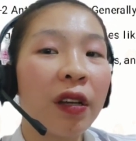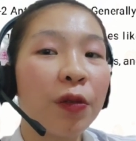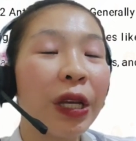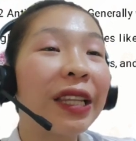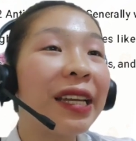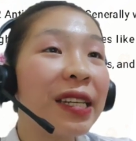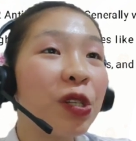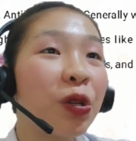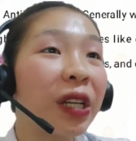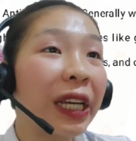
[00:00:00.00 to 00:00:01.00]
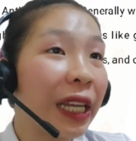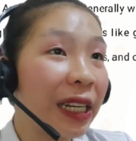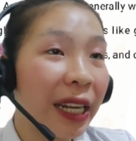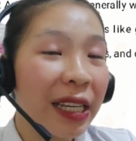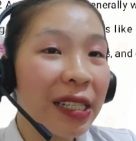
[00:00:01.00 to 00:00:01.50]
related to the
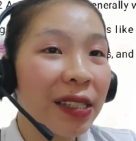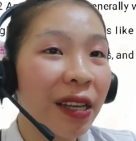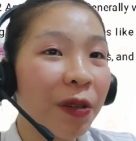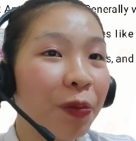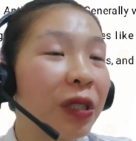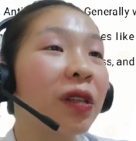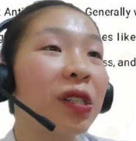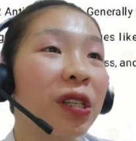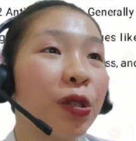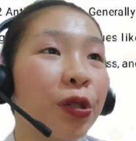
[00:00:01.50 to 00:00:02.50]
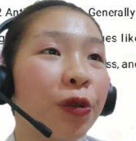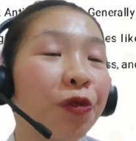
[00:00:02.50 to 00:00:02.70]
kidneys' ability to